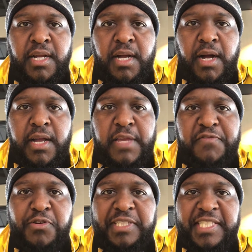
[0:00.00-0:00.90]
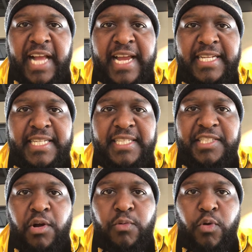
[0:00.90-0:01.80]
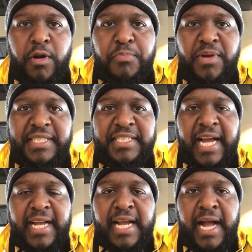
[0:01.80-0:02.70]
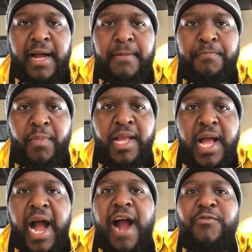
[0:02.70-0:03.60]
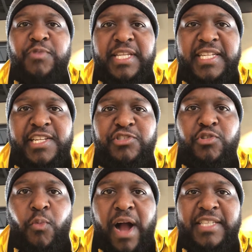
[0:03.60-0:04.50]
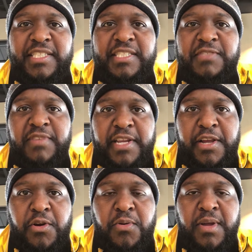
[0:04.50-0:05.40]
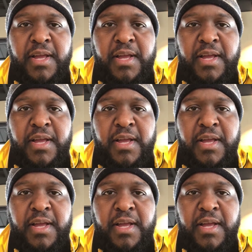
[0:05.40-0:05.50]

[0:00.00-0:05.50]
Uh, if your site is on WordPress dot com, I really need you to watch this video.